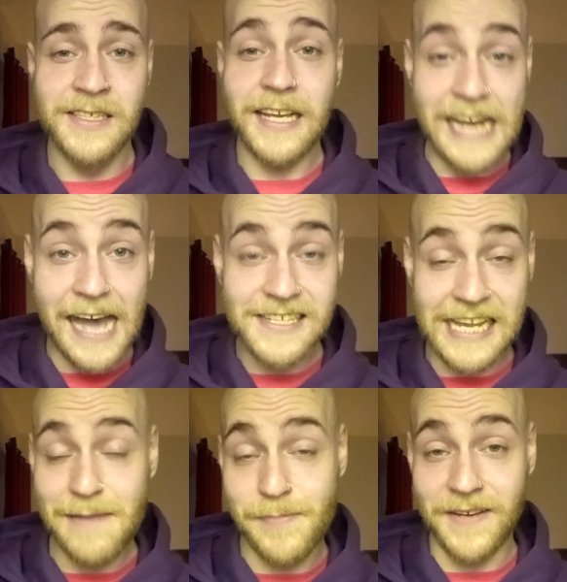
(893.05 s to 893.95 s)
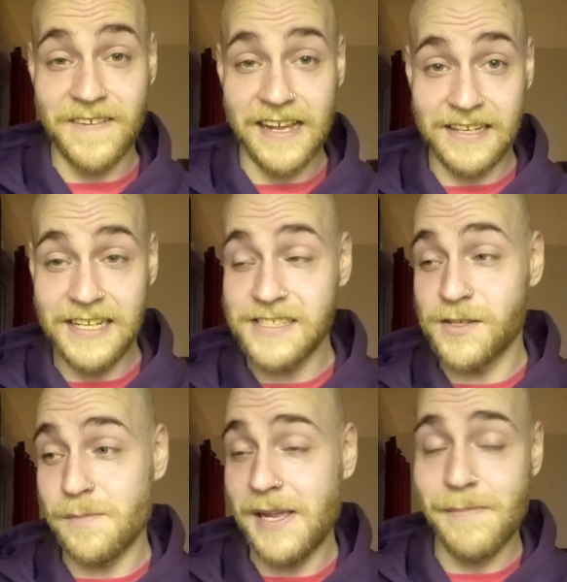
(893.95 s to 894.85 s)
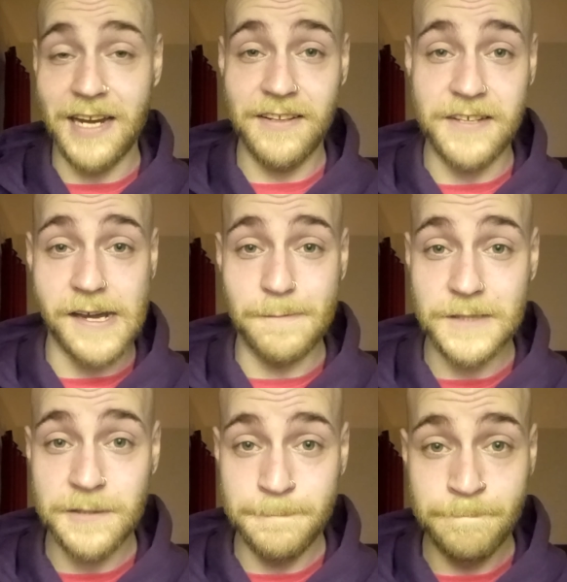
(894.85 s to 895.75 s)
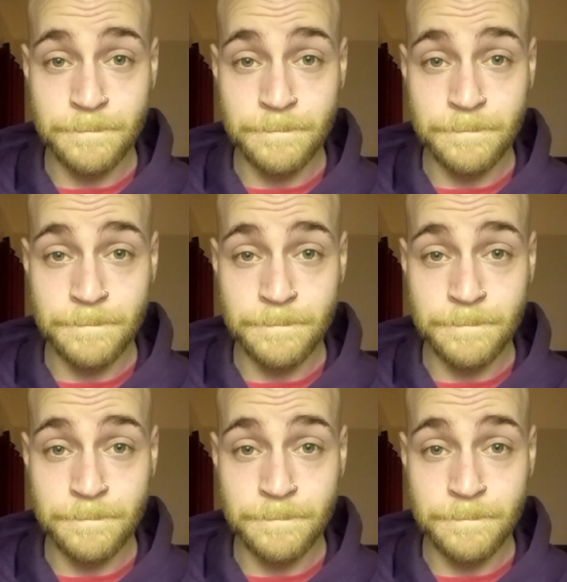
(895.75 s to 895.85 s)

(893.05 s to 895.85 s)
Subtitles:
It has happened, at least to me, many times.